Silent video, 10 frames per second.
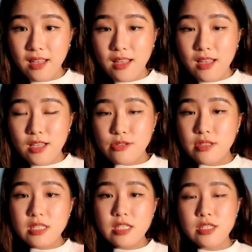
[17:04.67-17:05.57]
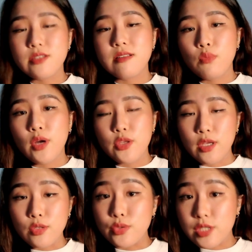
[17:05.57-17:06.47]
So this is what you
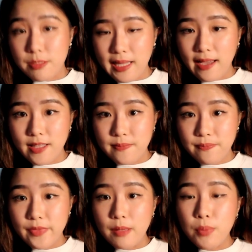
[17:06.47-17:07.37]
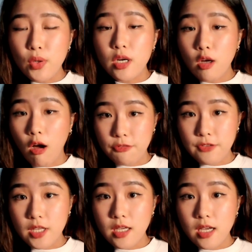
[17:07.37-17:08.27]
can do to apply it. Book a
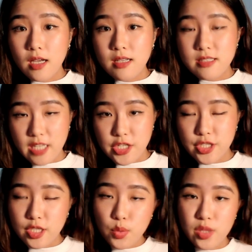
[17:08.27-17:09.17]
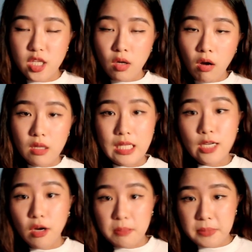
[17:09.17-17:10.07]
coffee session with a colleague
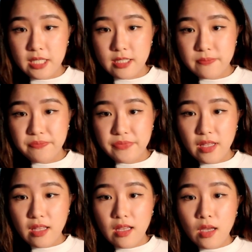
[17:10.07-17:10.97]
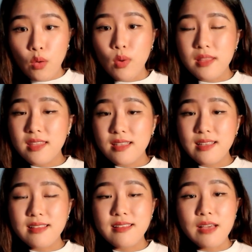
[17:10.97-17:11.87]
or a peer. One thing
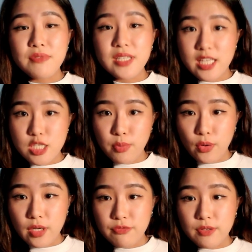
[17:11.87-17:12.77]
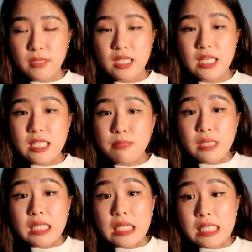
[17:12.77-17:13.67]
that never gets boring for me is
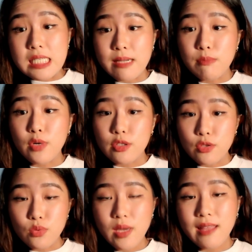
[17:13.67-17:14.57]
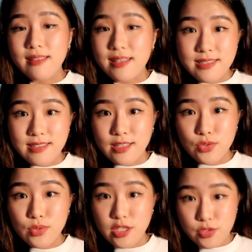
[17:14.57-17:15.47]
meeting someone new and listening
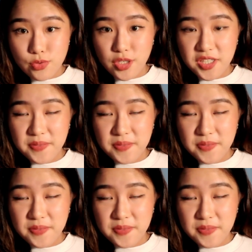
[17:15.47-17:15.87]
to their story.